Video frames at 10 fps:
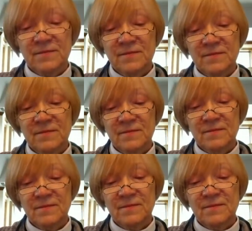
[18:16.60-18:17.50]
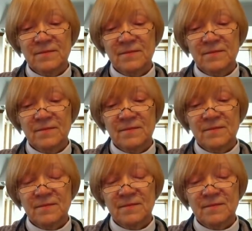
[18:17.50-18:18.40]

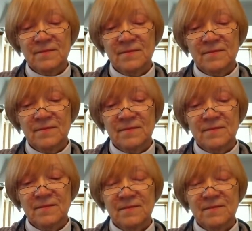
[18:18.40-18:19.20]
No one is speaking in this clip.